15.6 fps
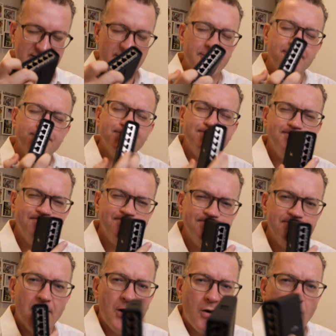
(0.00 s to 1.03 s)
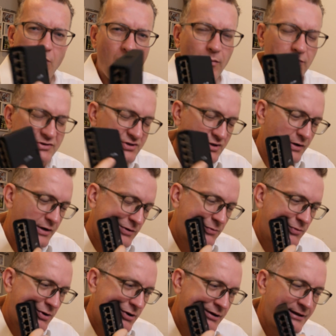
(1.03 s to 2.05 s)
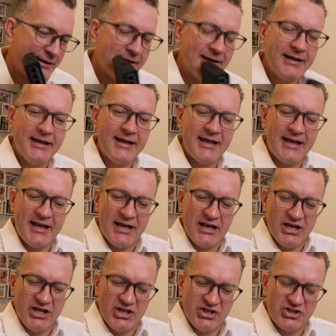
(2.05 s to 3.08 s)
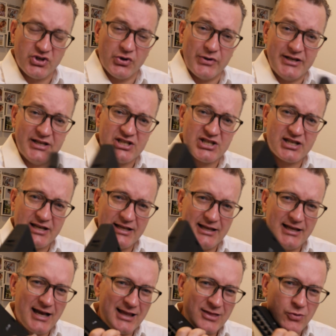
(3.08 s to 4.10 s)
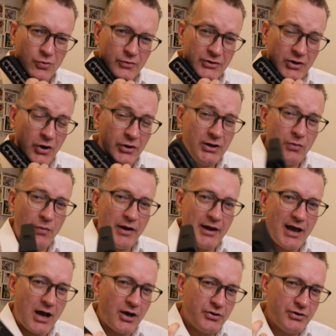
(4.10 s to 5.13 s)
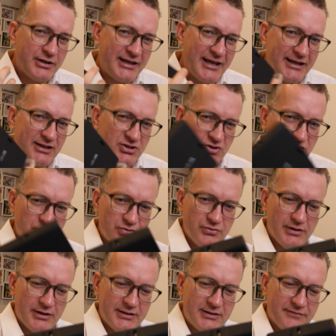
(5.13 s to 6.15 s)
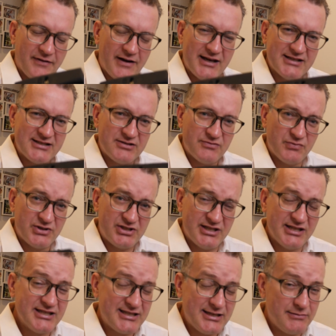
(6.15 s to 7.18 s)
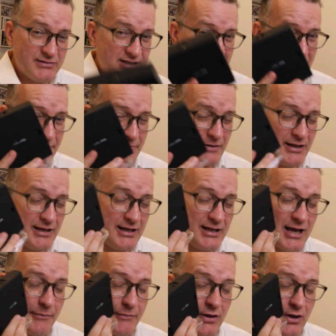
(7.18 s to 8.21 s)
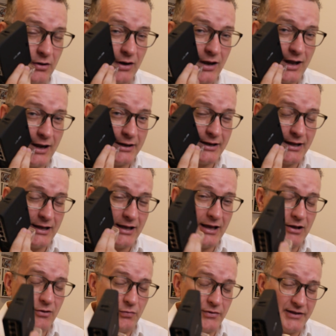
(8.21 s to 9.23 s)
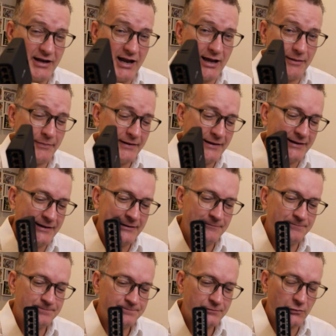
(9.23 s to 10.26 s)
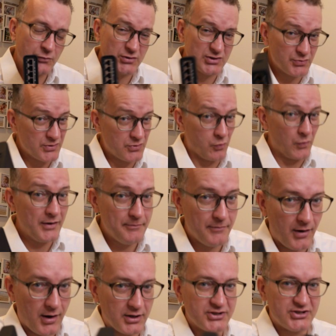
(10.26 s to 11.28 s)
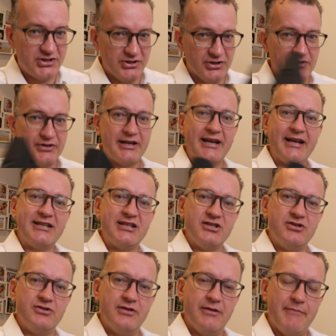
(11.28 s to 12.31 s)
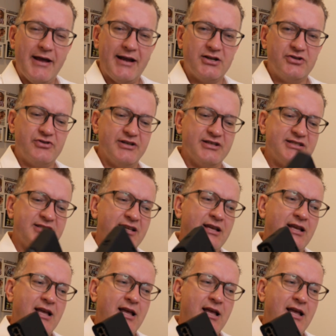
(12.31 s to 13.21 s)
So, what was going wrong here? So initially I thought the only way I could get to a device which didn't seem to be coming online with an IP was with Winbox, you know, connecting to the MAC address.